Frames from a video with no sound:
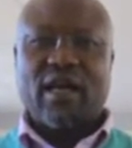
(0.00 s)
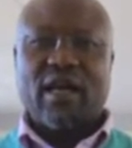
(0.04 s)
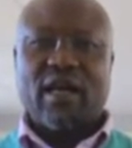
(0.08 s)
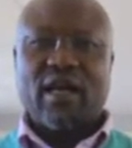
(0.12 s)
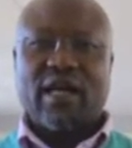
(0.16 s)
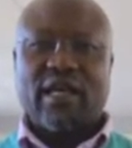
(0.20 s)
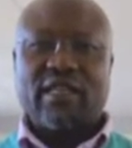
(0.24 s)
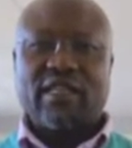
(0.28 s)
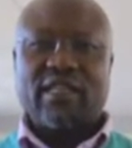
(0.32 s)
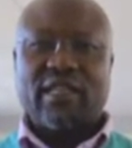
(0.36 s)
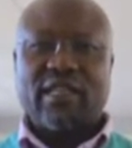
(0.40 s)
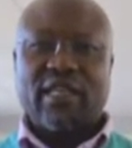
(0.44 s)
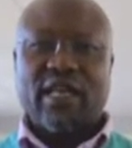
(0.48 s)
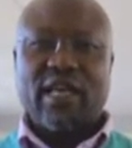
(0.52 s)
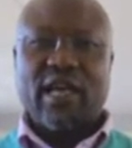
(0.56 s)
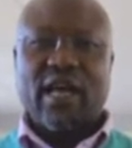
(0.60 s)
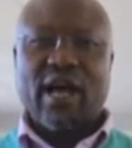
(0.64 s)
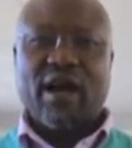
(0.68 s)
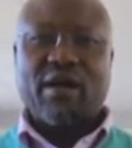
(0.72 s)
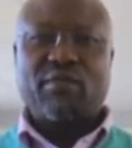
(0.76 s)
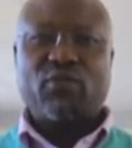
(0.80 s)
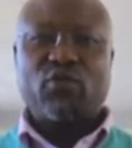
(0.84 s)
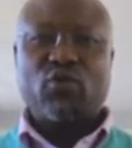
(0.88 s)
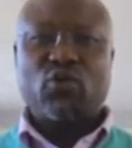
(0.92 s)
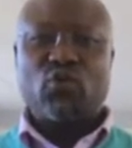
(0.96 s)
And
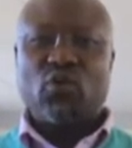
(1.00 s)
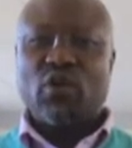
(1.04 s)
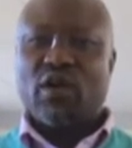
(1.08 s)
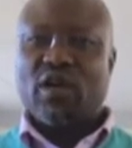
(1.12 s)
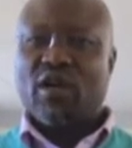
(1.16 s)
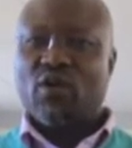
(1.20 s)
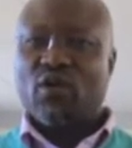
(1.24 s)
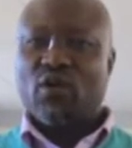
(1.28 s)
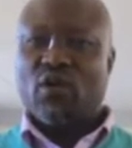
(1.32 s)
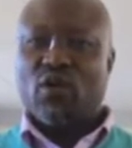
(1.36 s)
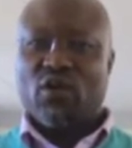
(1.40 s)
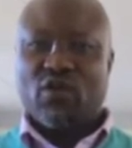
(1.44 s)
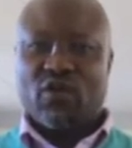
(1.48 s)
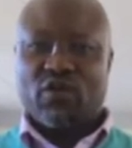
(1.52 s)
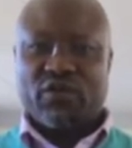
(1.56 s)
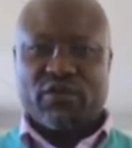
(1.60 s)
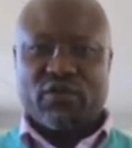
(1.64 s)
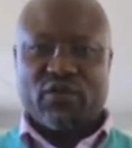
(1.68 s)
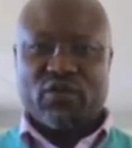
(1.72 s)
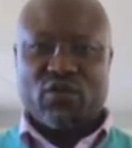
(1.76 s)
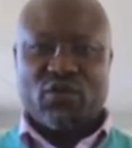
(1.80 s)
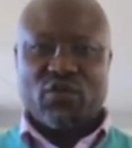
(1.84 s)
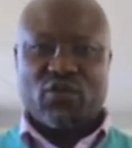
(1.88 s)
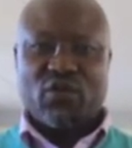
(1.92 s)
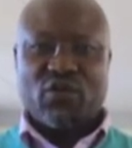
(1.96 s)
I'm sure all of
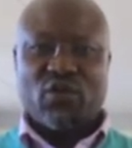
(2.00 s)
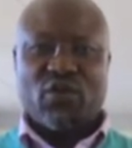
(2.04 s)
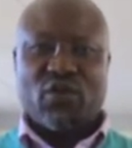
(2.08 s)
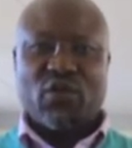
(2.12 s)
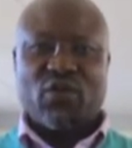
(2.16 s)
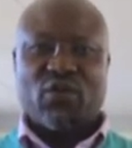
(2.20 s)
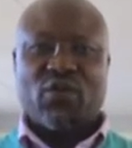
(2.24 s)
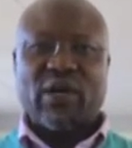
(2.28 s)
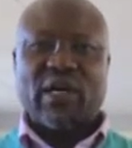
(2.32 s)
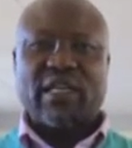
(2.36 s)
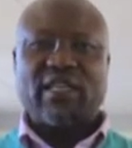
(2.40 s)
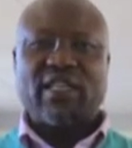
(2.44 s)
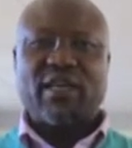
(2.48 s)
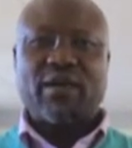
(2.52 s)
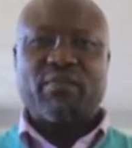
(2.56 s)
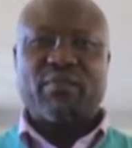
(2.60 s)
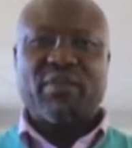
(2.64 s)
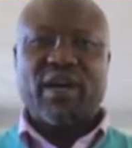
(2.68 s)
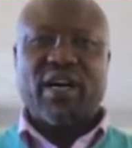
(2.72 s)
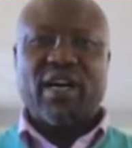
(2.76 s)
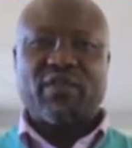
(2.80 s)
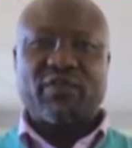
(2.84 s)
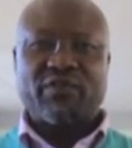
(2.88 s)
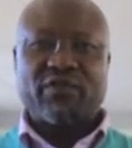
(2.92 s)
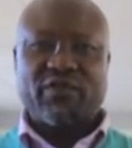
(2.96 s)
you know what the
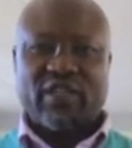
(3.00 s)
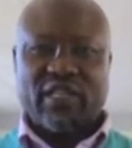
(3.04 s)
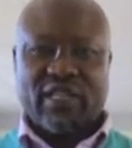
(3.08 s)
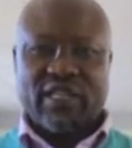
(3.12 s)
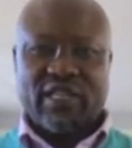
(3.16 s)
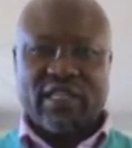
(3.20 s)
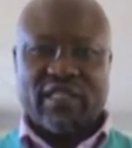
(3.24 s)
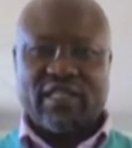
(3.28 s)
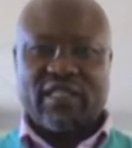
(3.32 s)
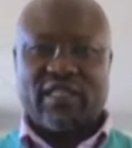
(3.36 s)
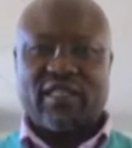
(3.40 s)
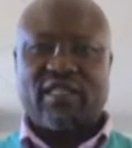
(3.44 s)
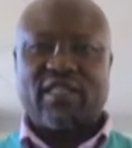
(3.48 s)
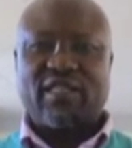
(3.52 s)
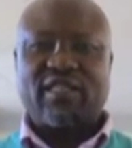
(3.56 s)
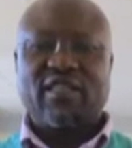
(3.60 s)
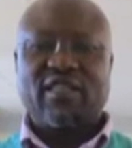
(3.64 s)
mouth is.